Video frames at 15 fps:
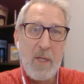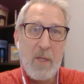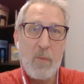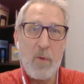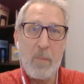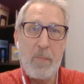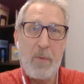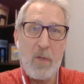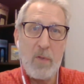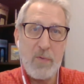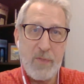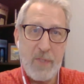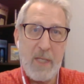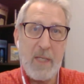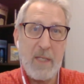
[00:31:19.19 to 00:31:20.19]
where Paul
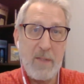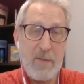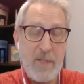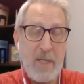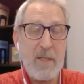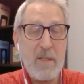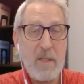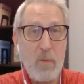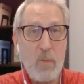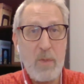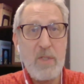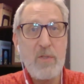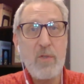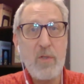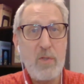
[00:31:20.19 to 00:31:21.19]
says that we
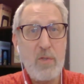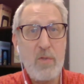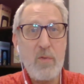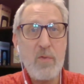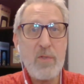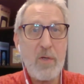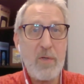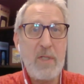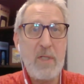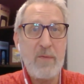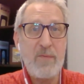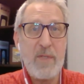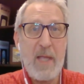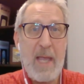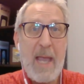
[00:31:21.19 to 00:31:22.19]
should use our
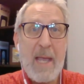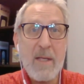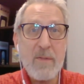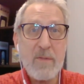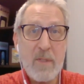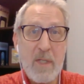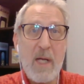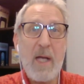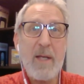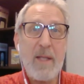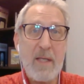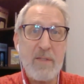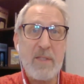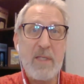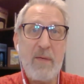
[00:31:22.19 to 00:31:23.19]
gifts as God
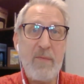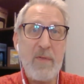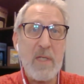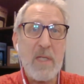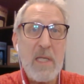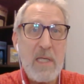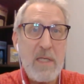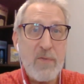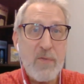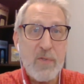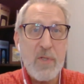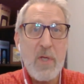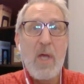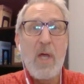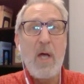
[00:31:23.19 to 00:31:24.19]
has given
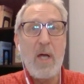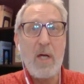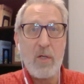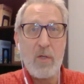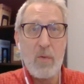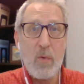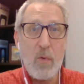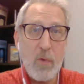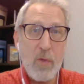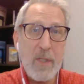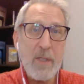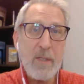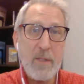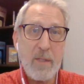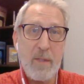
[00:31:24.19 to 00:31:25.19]
each
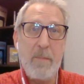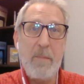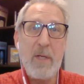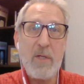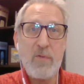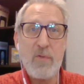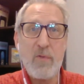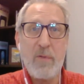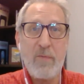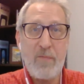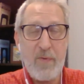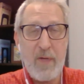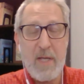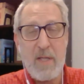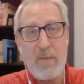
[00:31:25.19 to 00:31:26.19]
according to the measure of
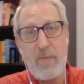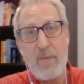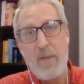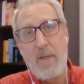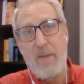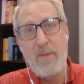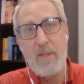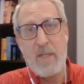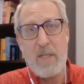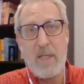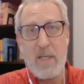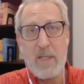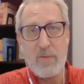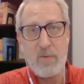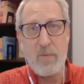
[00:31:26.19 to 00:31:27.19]
faith that he
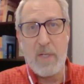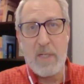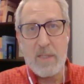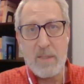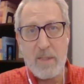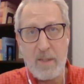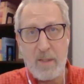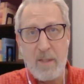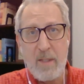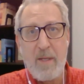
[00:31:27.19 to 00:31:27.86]
has granted.